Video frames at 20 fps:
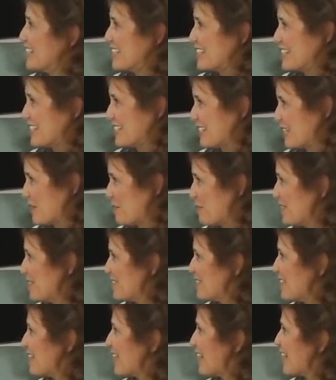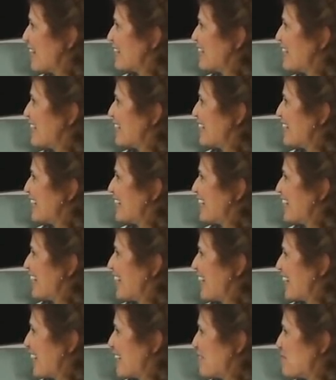step into that
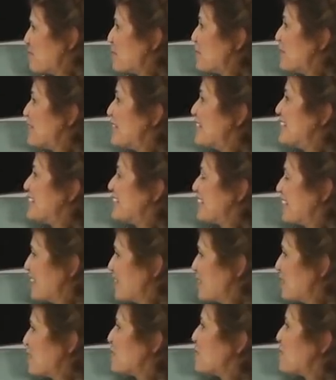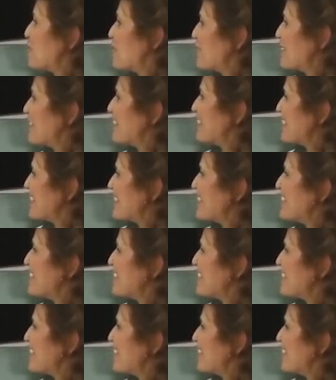and breathe and do the work that's
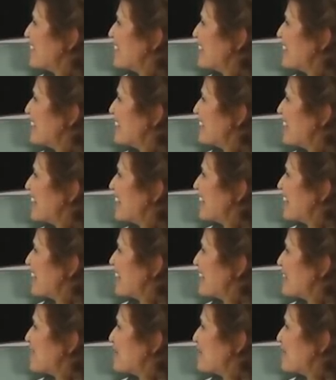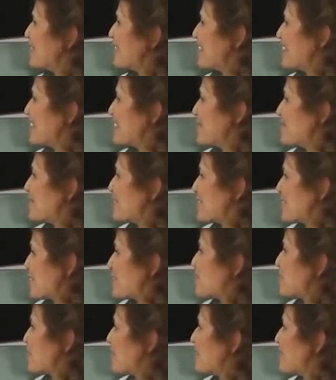necessary. And I'm
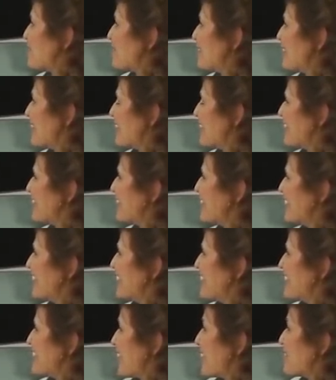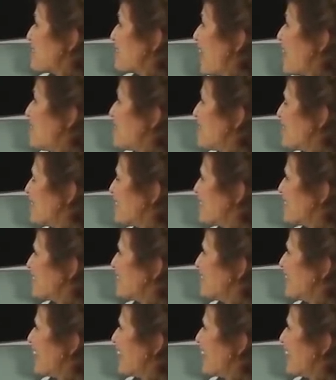so grateful that I found you to do